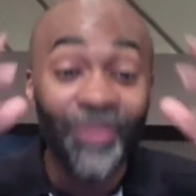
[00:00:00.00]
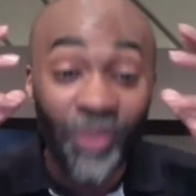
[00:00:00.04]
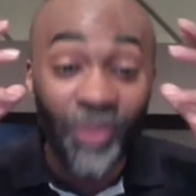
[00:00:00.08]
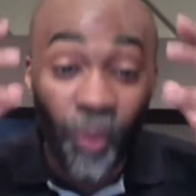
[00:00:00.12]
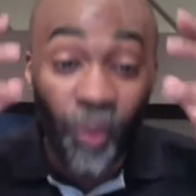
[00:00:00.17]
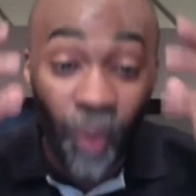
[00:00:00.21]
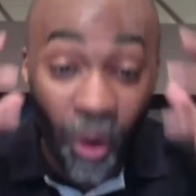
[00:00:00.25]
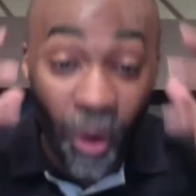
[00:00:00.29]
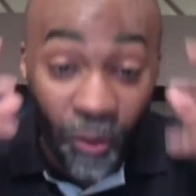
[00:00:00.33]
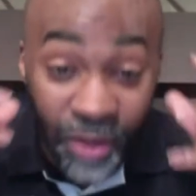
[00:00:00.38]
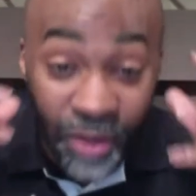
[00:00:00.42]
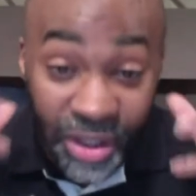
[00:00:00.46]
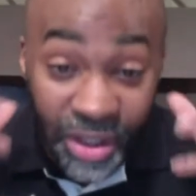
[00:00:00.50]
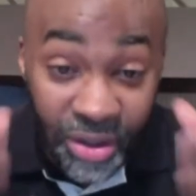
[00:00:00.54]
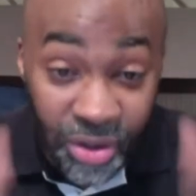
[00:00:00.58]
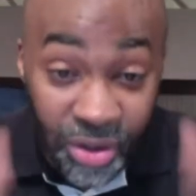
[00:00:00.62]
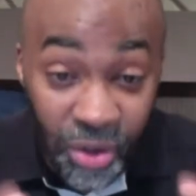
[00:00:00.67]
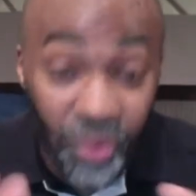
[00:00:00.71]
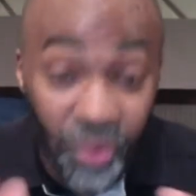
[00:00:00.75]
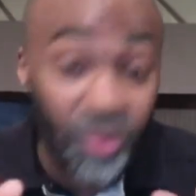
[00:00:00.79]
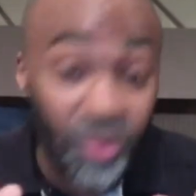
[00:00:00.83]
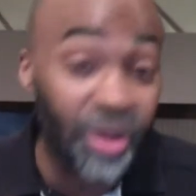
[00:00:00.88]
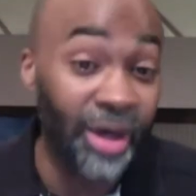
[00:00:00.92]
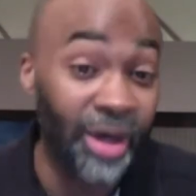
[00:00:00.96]
What we
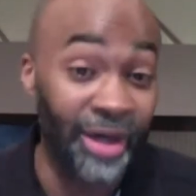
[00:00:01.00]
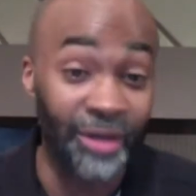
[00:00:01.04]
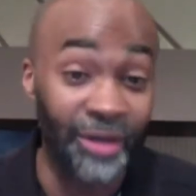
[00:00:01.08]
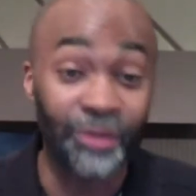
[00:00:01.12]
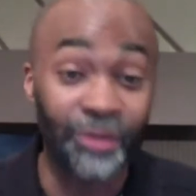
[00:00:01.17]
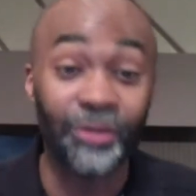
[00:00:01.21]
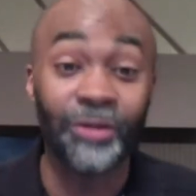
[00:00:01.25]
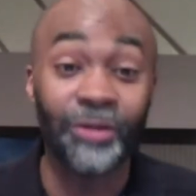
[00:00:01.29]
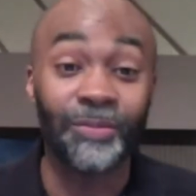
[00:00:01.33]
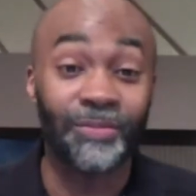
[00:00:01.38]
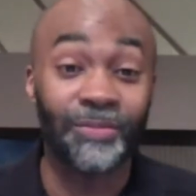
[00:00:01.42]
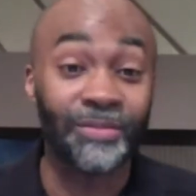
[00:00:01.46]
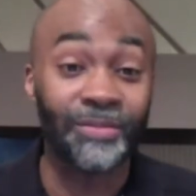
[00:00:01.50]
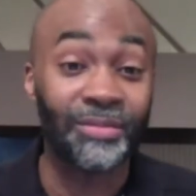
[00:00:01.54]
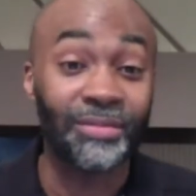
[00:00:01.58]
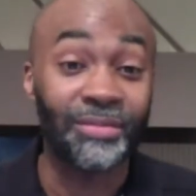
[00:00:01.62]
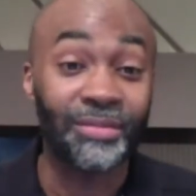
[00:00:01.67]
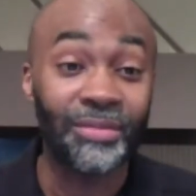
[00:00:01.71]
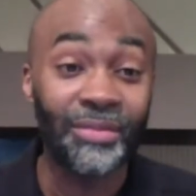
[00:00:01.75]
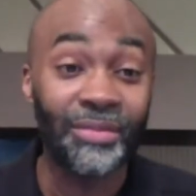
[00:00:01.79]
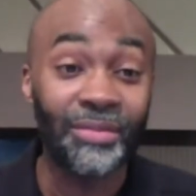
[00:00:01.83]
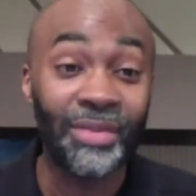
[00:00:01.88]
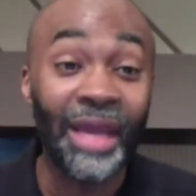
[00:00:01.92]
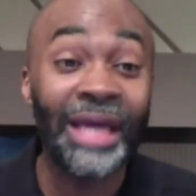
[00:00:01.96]
do know
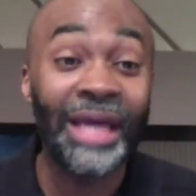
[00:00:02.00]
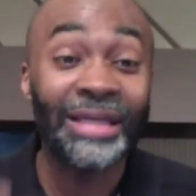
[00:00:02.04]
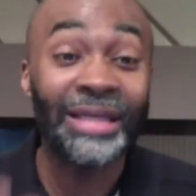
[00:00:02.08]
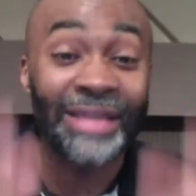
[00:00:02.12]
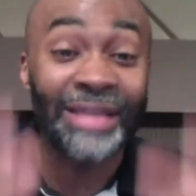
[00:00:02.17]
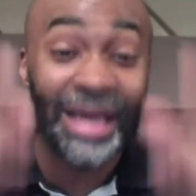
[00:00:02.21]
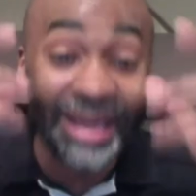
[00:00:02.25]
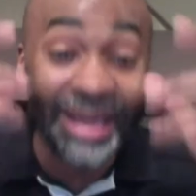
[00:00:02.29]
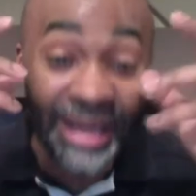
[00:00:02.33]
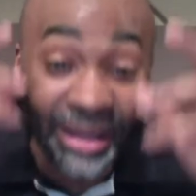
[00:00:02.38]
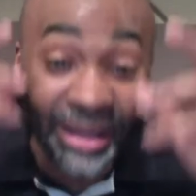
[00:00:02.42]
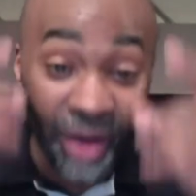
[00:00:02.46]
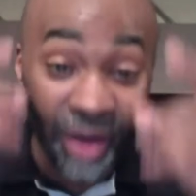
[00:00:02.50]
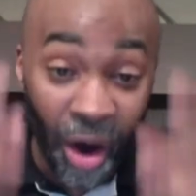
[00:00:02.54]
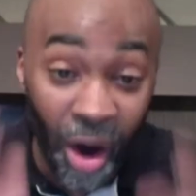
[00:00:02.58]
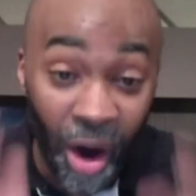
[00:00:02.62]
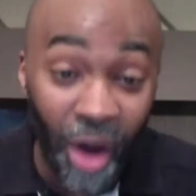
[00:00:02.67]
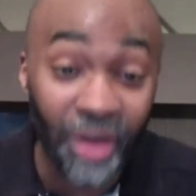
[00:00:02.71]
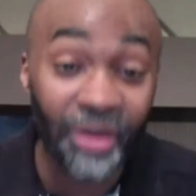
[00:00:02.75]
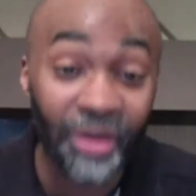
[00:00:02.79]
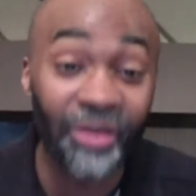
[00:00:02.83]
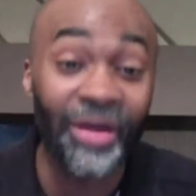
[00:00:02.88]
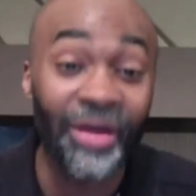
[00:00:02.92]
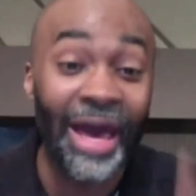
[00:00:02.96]
is that in
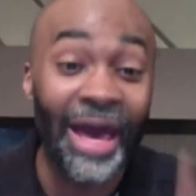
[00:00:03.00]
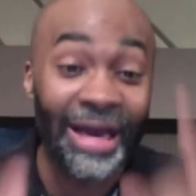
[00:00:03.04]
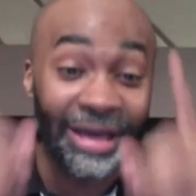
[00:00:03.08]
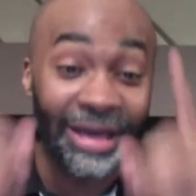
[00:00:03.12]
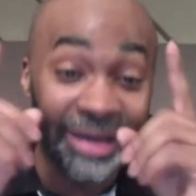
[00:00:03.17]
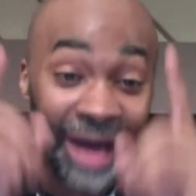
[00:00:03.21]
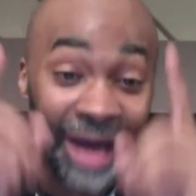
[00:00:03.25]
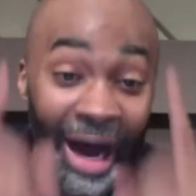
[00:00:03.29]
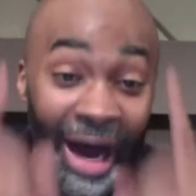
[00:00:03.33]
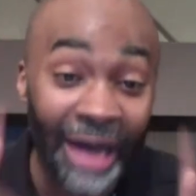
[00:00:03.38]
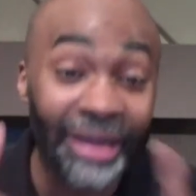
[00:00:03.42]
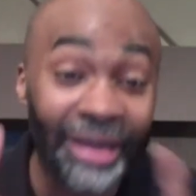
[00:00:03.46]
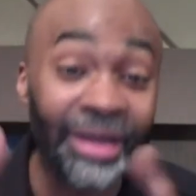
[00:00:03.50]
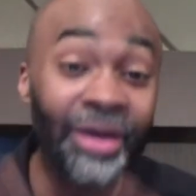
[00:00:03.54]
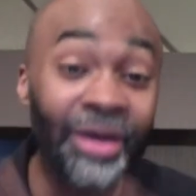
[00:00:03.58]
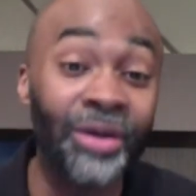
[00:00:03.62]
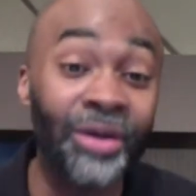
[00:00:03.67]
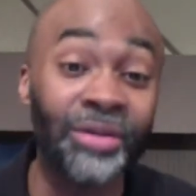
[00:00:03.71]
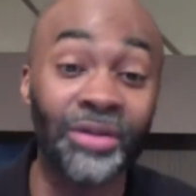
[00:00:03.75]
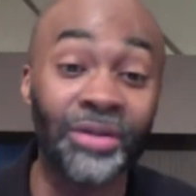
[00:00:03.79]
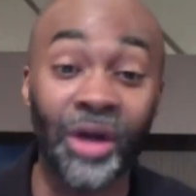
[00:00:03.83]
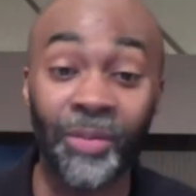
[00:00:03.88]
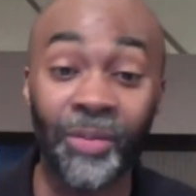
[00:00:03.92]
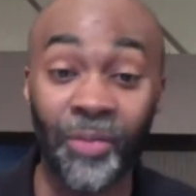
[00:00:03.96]
all of that, God
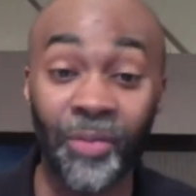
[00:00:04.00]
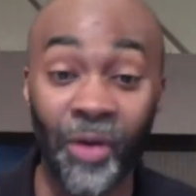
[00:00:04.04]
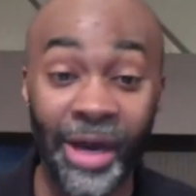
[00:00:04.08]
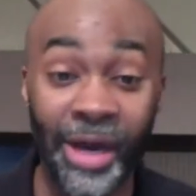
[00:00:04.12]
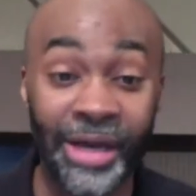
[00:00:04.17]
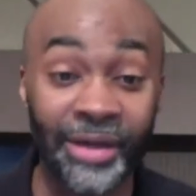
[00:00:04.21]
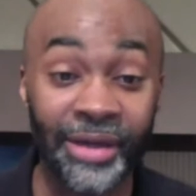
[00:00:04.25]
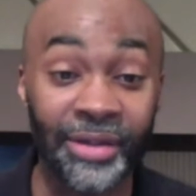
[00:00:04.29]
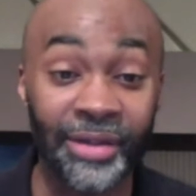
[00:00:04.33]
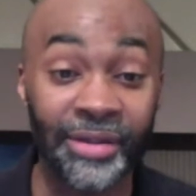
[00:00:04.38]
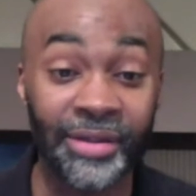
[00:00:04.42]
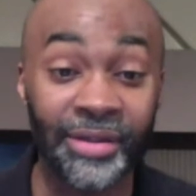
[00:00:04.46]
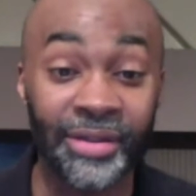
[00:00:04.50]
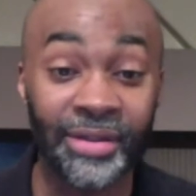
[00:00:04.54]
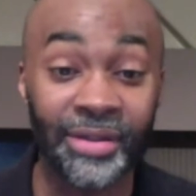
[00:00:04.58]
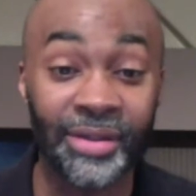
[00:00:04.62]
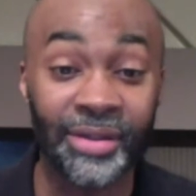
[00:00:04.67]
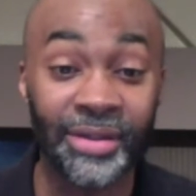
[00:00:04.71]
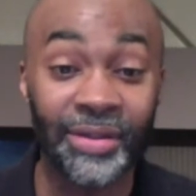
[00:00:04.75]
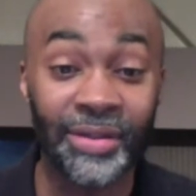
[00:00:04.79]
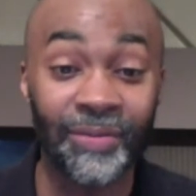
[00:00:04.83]
hears our prayers.